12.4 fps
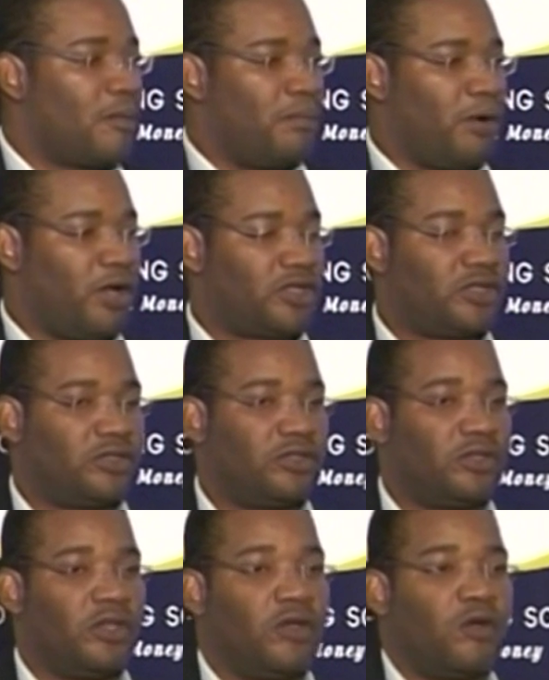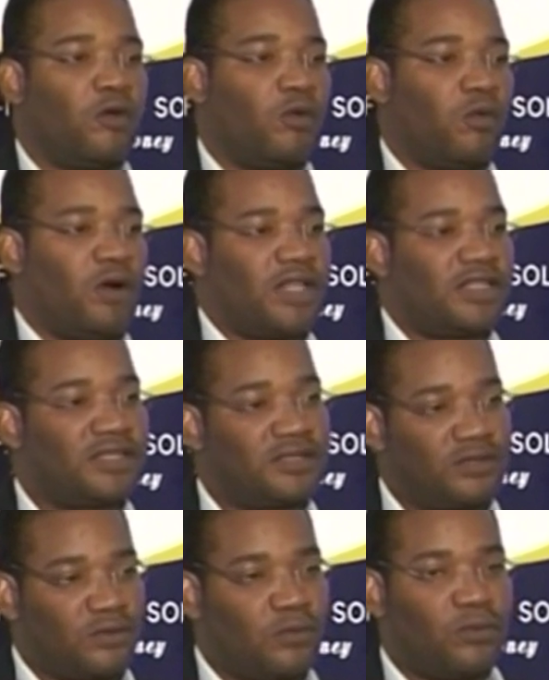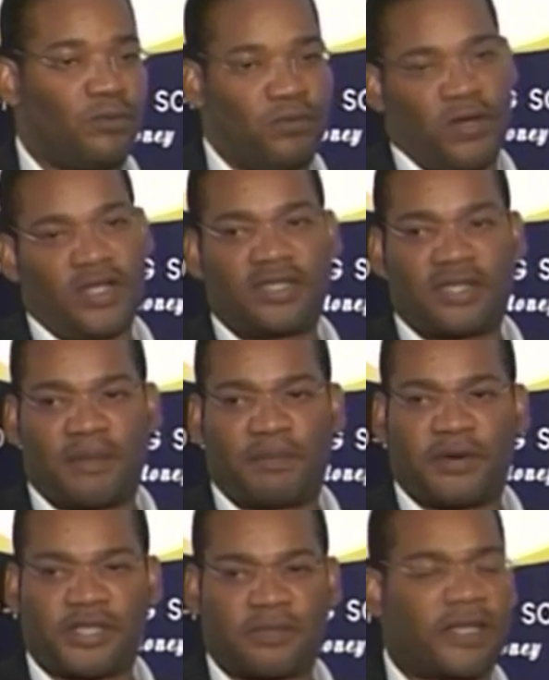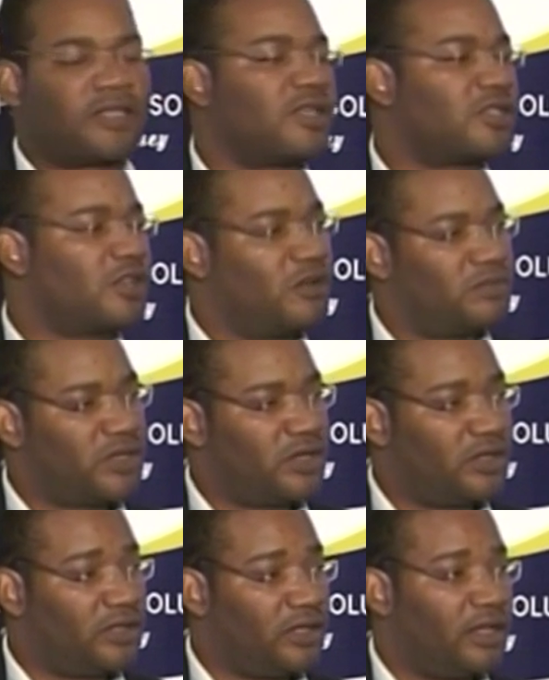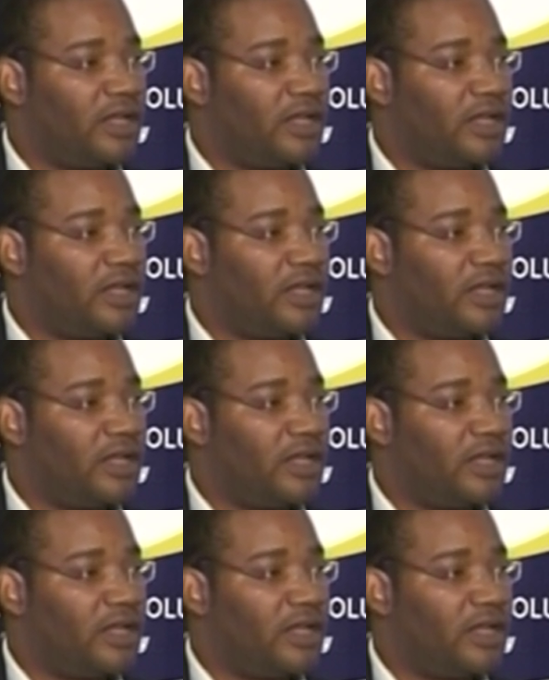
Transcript: but once a prospectus comes out,